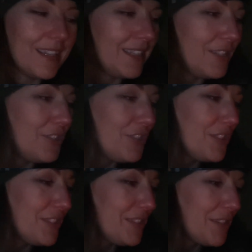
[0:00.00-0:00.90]
And it's
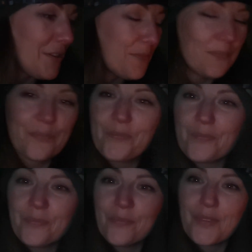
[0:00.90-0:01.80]
just
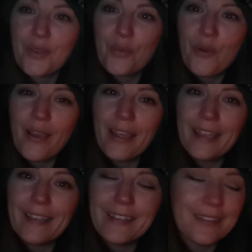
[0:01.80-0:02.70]
quite
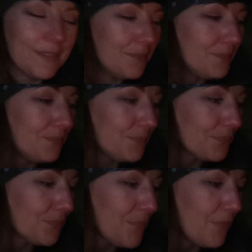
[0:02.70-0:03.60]

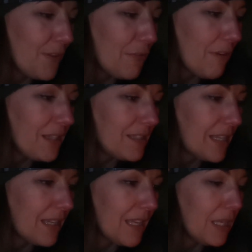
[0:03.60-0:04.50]

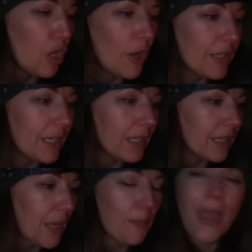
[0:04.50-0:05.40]
invigorating,
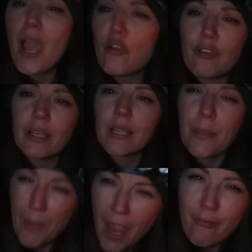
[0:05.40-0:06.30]
enlightening, empowering.
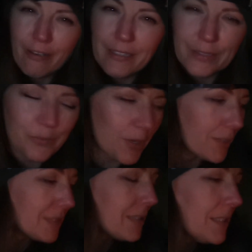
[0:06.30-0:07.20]
Empowering's the
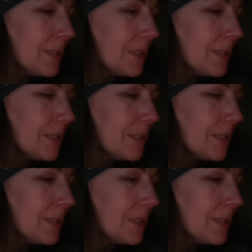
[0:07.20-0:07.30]
word.